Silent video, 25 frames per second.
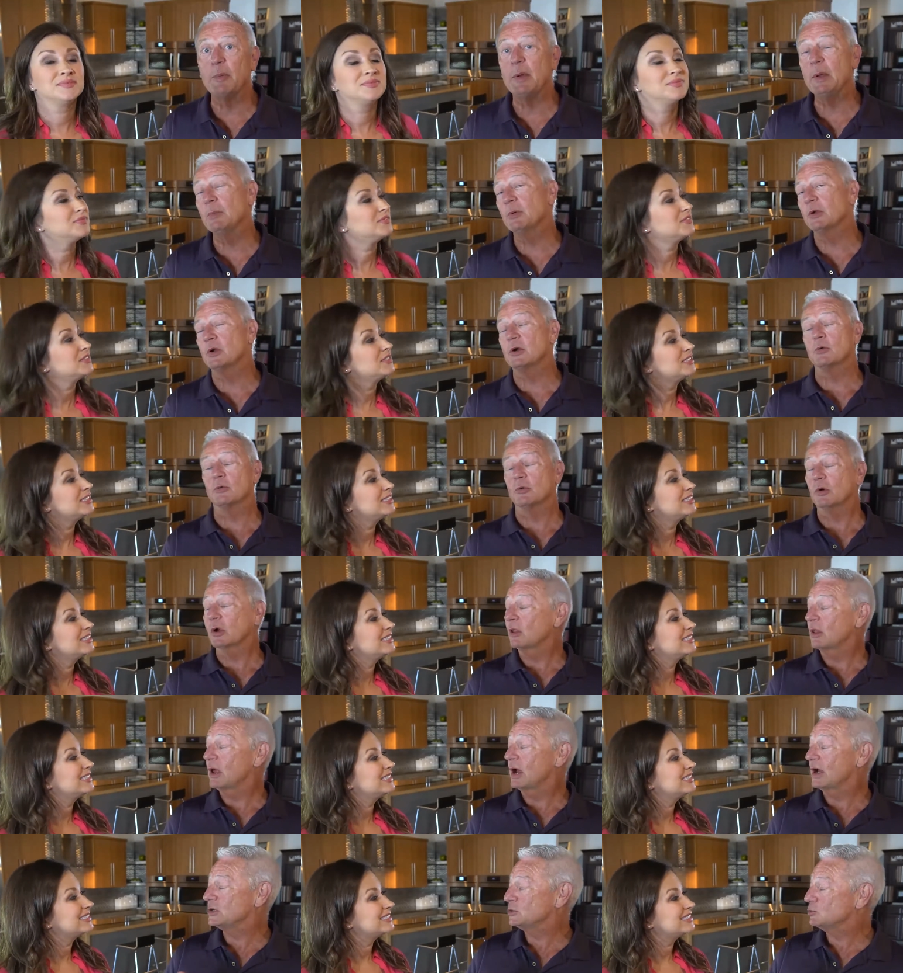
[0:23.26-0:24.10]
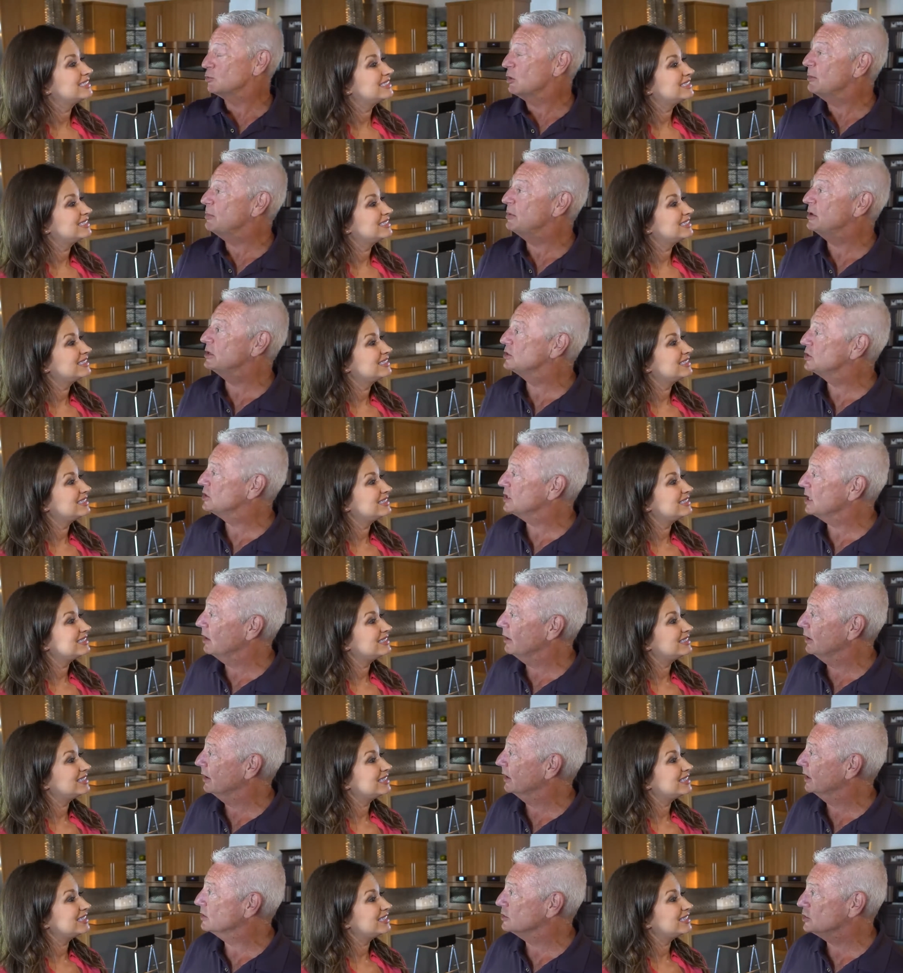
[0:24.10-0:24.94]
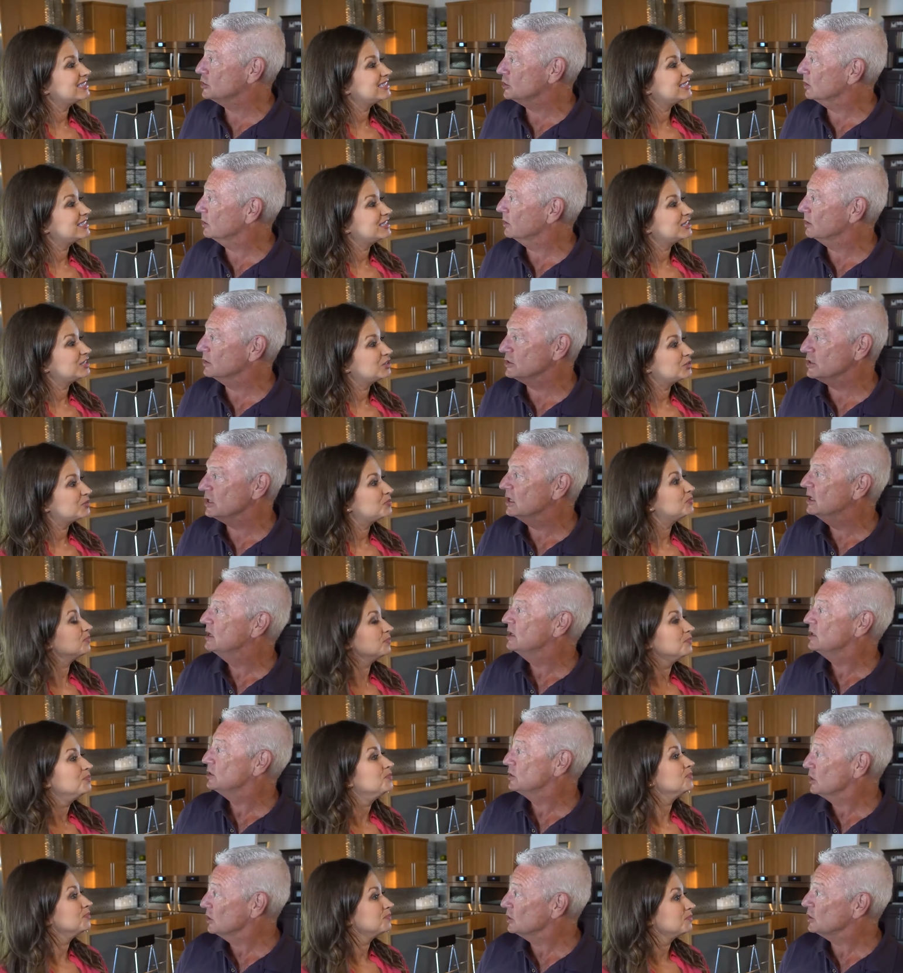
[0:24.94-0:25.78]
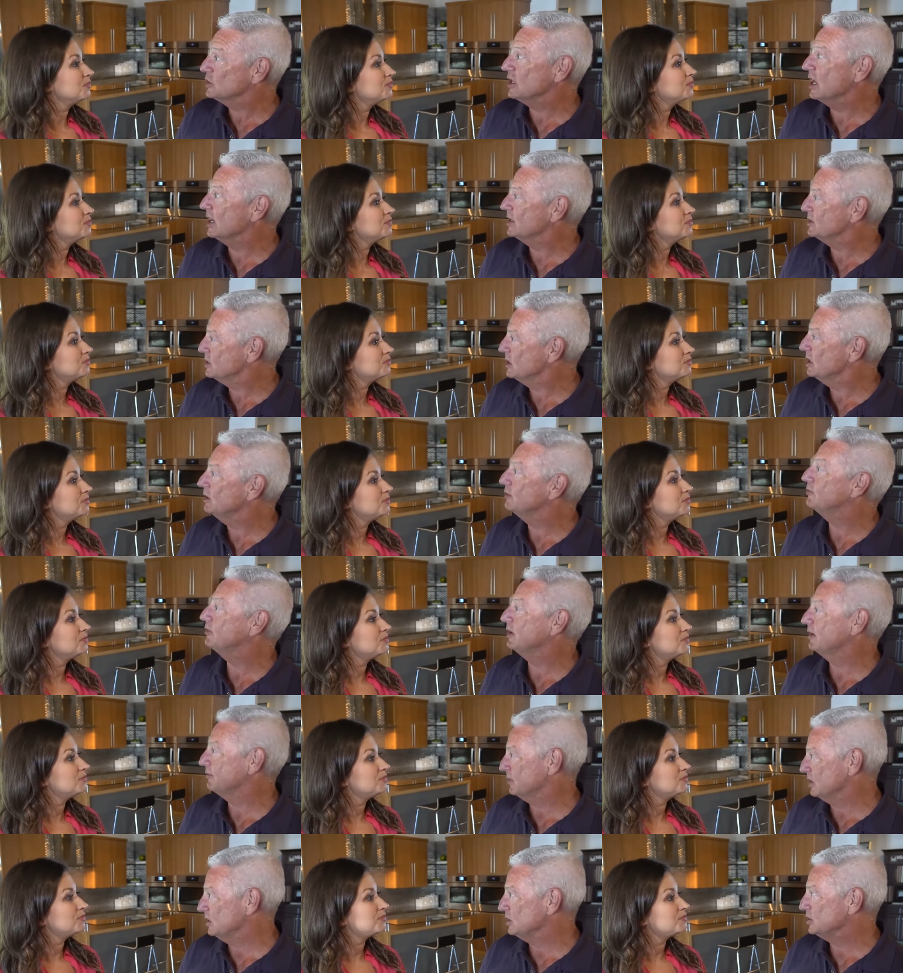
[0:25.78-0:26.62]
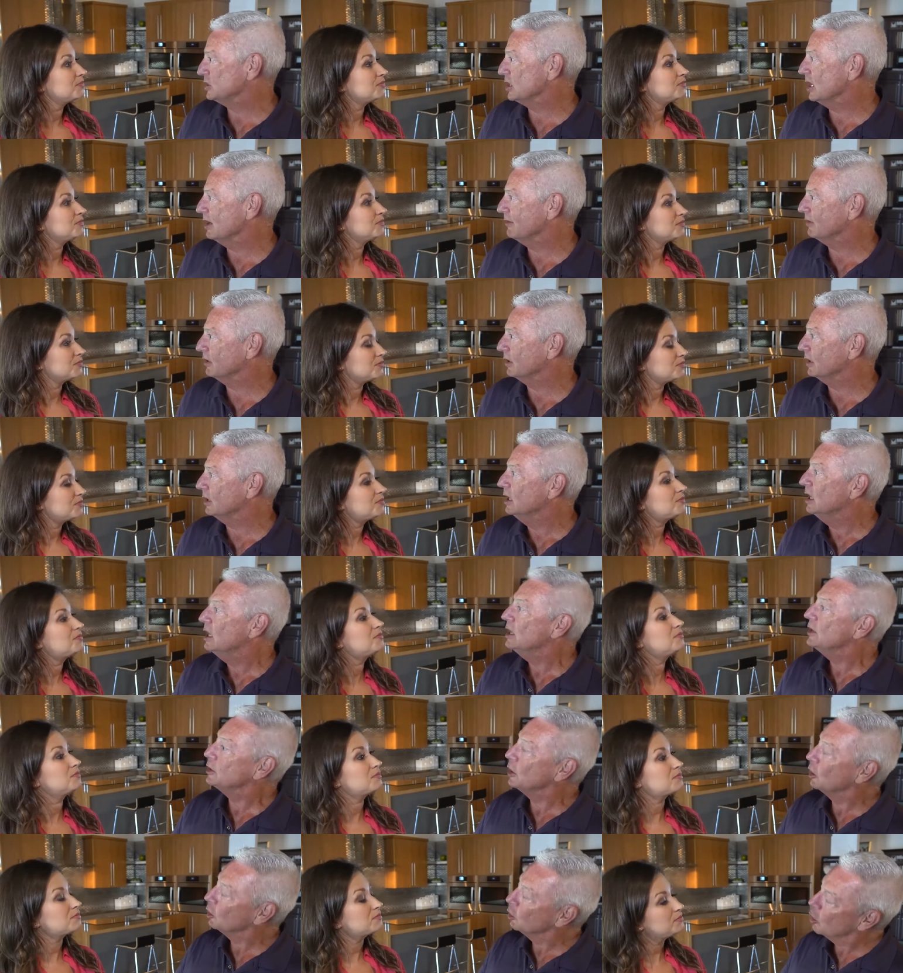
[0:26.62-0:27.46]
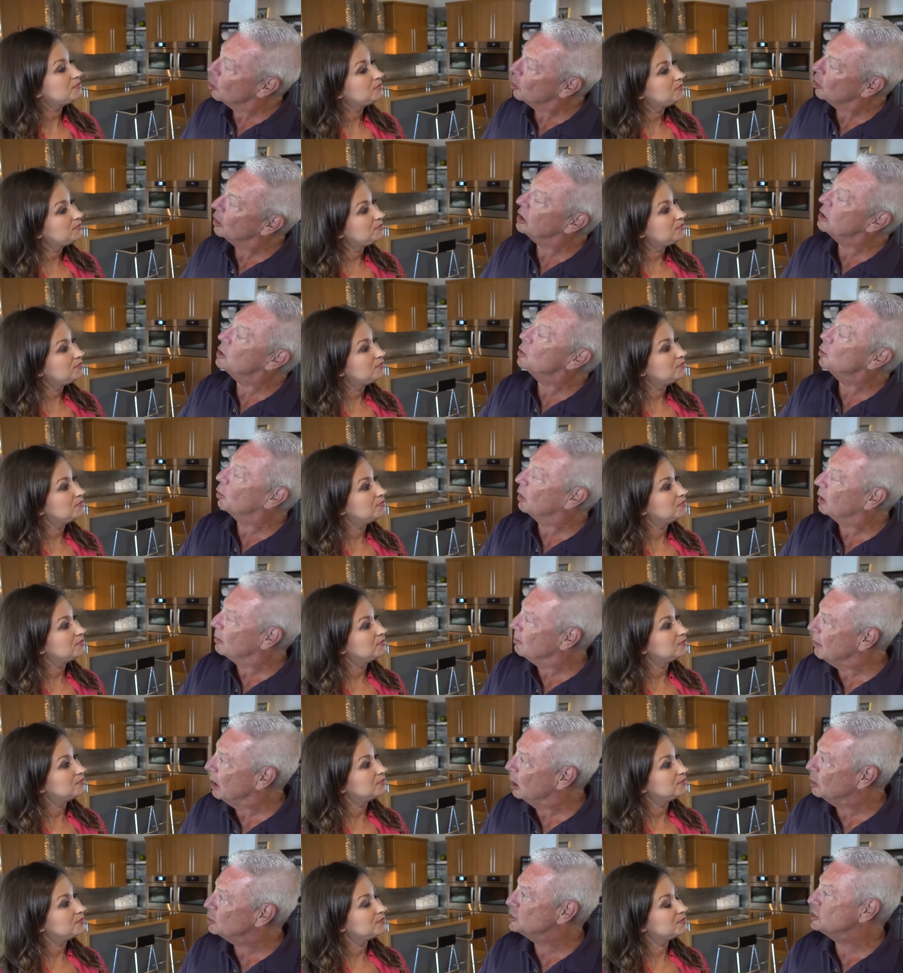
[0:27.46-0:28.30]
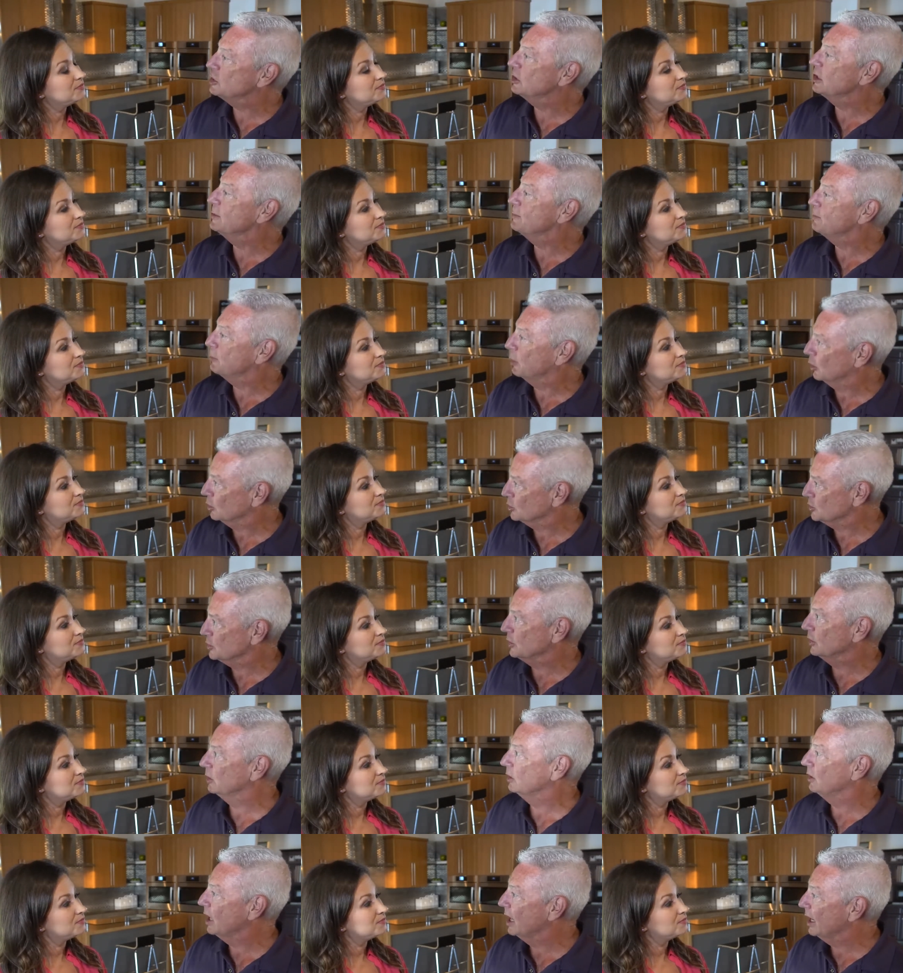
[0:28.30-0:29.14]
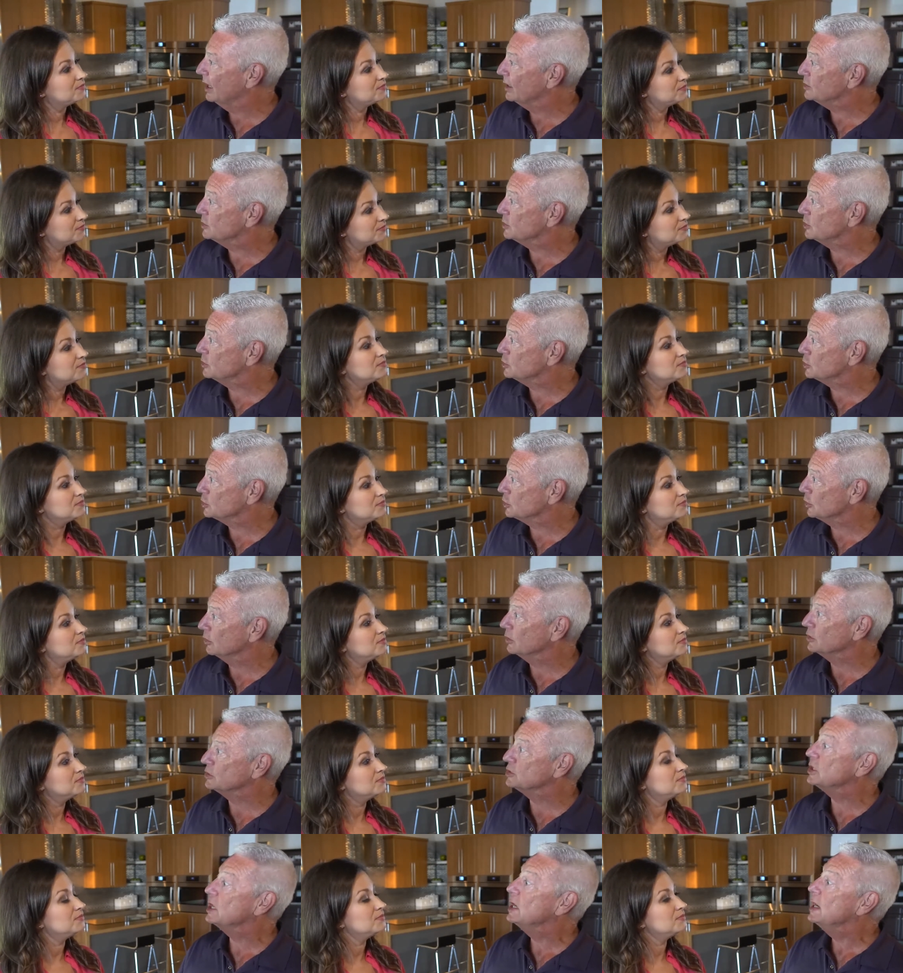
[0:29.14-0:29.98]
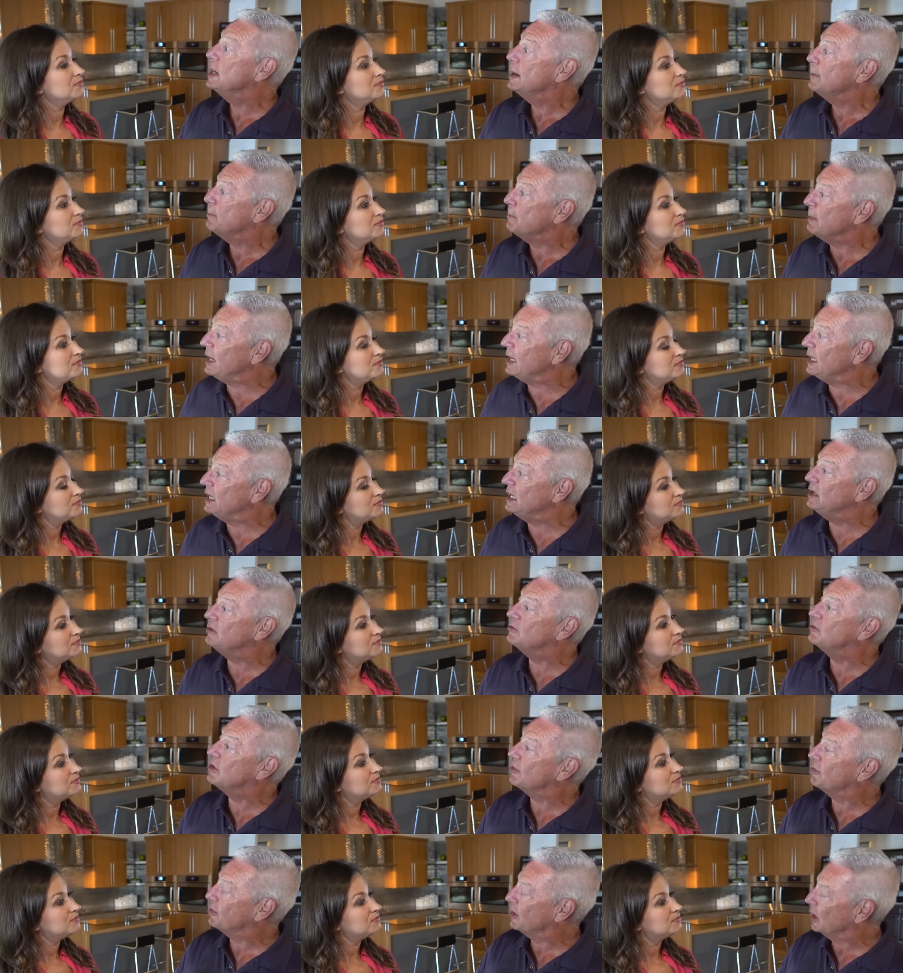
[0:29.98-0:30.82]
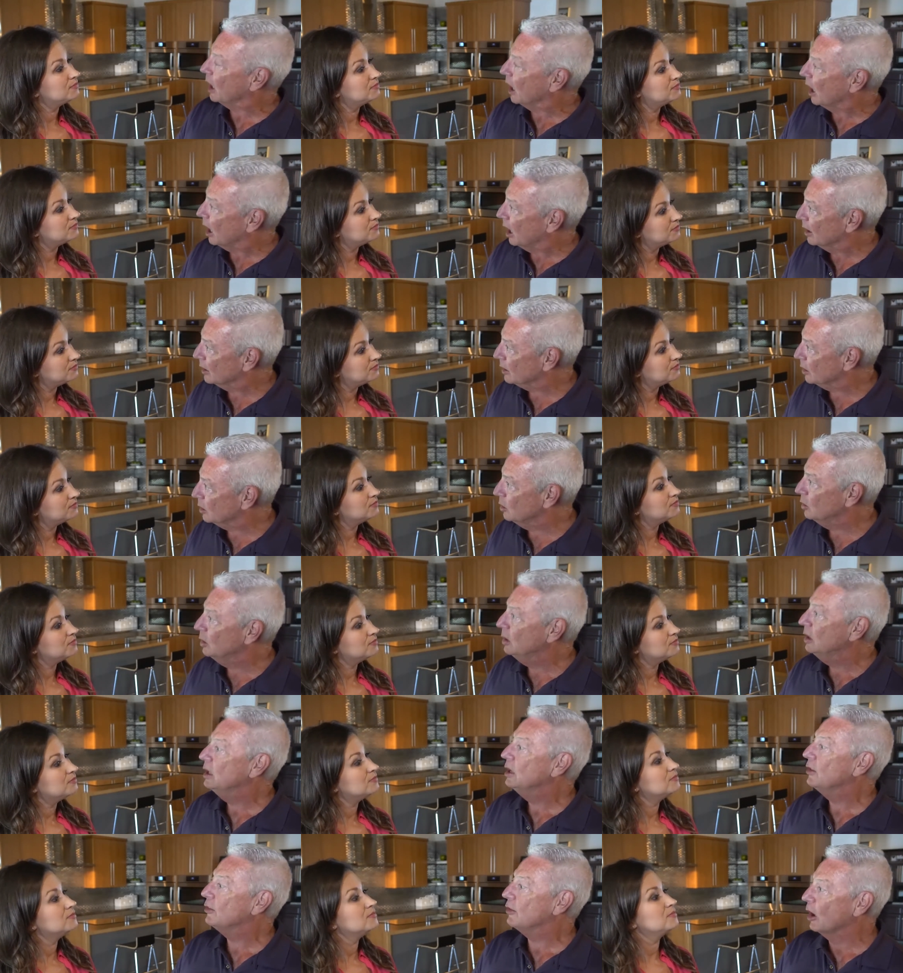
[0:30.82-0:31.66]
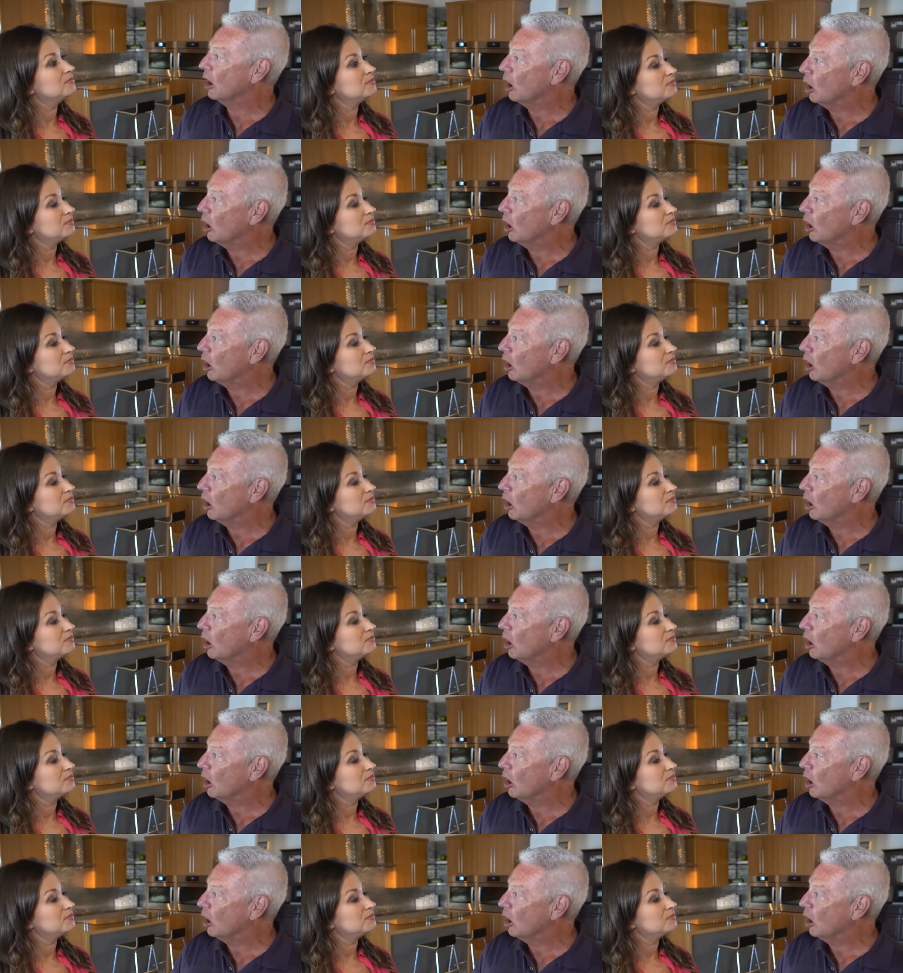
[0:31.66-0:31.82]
Speaker 1: people don't realize we've been selling insurance since 1957. Now, Lauren, we're mostly personal lines insurance, meaning that the auto, the